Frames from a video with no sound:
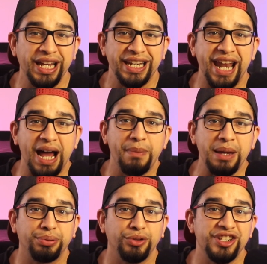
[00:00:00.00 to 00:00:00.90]
not by
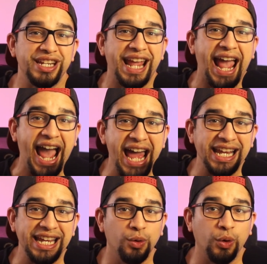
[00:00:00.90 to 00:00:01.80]
preaching at
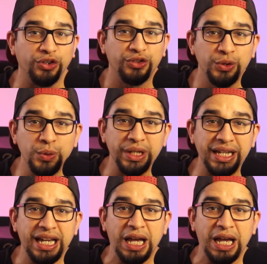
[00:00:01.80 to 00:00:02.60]
it or to it,